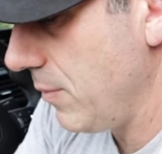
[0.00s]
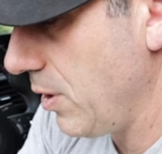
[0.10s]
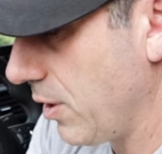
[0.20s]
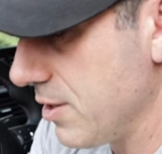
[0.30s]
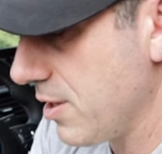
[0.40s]

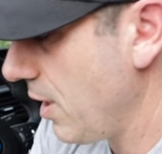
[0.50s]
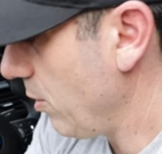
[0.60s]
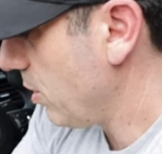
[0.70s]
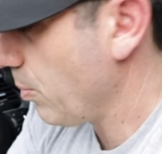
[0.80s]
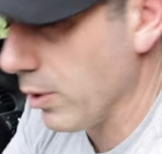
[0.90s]
you're good to go
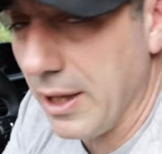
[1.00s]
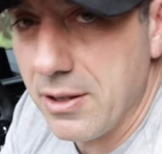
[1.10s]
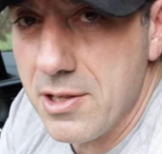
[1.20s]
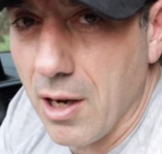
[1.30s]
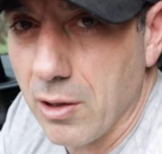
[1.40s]
you can pull out
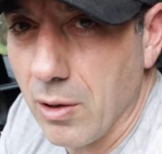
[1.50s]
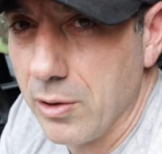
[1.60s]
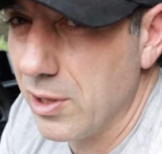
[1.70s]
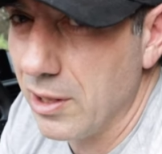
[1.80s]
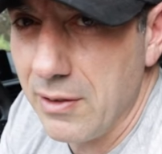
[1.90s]
the
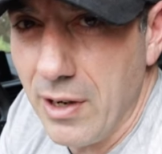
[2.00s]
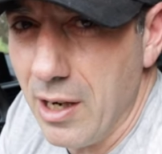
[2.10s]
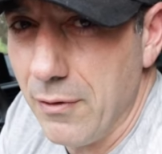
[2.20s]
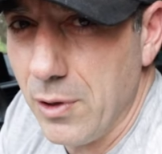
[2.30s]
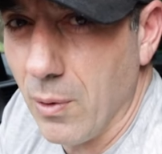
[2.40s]
dongle you can leave it
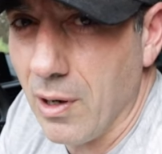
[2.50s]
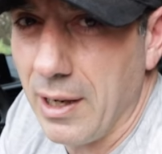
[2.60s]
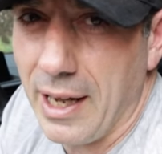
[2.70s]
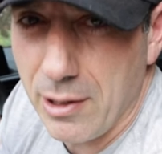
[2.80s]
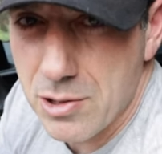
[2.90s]
in if you
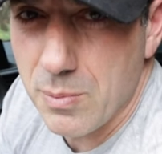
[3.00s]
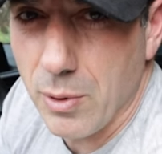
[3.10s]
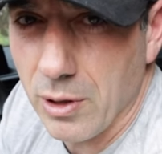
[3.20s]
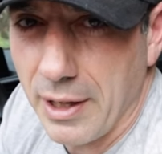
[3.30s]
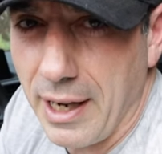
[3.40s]
want i usually
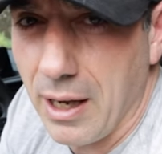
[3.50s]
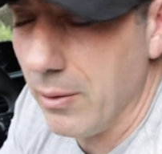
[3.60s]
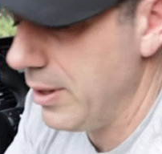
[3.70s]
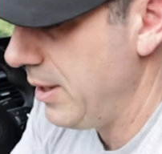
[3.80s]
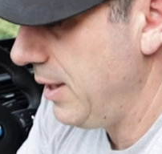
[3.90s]
pull it
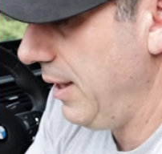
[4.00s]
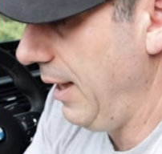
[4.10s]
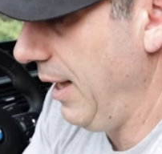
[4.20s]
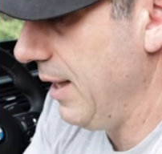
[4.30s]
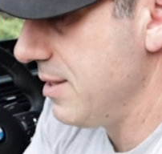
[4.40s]
out
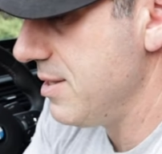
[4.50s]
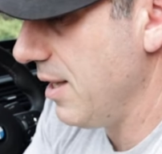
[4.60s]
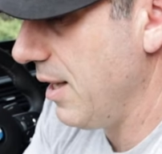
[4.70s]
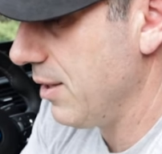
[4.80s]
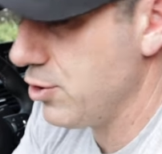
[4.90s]
and
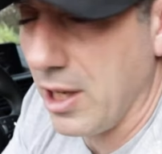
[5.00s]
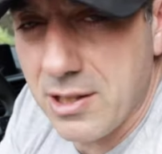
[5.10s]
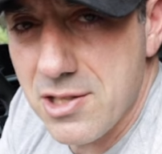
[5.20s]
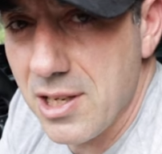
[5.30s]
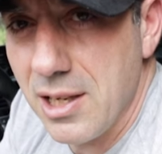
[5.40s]
uh, check
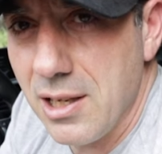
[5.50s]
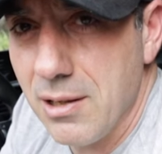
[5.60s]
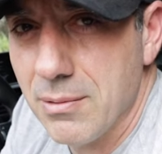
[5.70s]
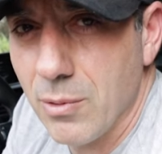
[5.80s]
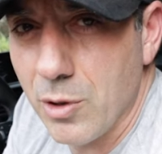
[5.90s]
to
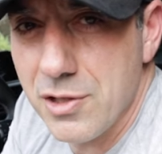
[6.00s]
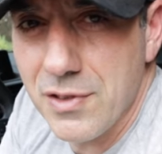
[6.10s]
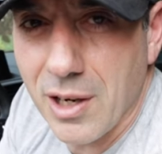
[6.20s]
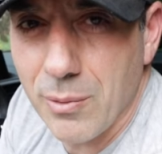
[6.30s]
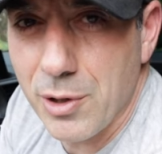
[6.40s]
see what you've
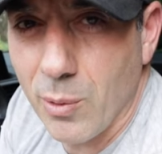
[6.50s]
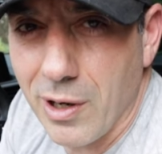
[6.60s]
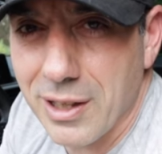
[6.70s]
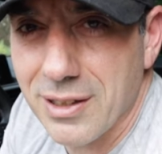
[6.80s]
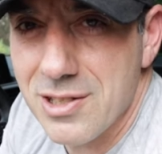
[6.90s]
done with your
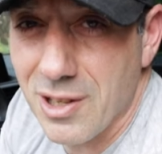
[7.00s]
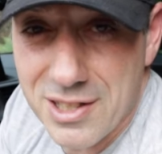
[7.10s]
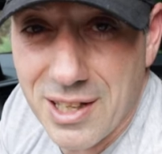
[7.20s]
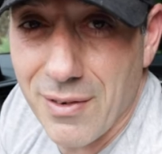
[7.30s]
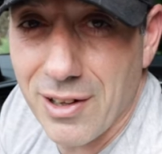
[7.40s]
work. So
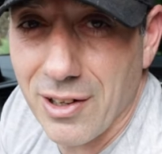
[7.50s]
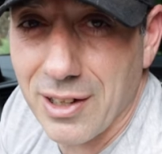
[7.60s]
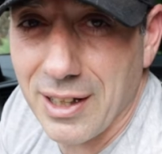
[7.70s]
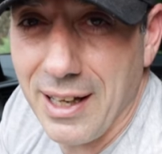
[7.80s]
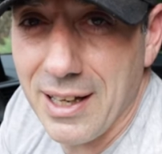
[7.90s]
let's give it a
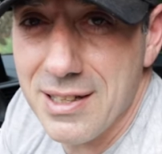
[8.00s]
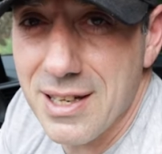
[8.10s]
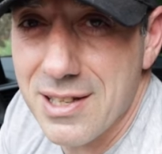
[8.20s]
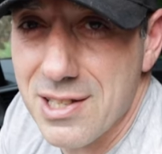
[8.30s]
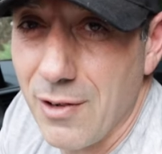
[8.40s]
look and
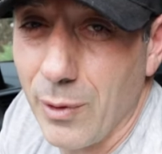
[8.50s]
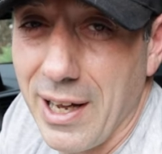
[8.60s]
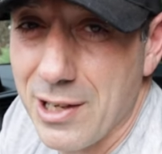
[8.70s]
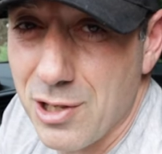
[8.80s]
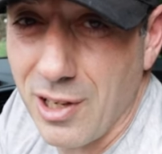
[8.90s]
uh, see if we
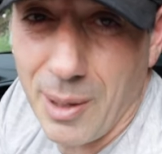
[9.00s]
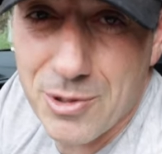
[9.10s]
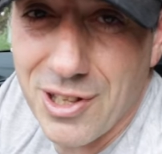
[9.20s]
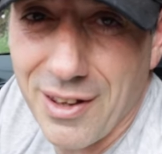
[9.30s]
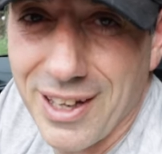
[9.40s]
actually
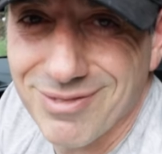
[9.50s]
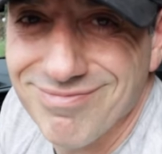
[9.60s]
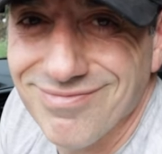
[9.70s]
accomplished anything.